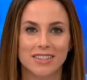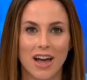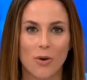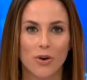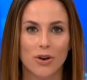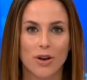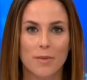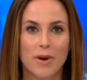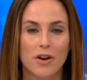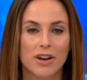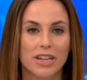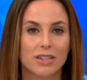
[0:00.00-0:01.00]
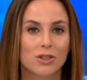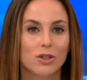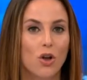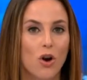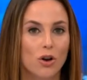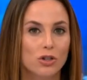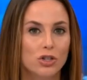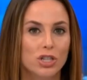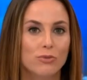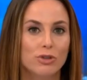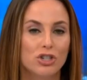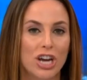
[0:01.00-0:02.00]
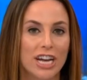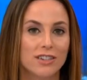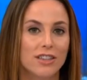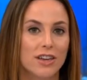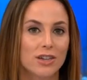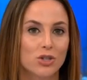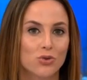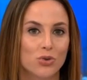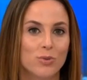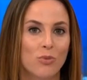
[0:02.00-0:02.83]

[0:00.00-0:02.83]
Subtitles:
hour, Americans largely reject the extreme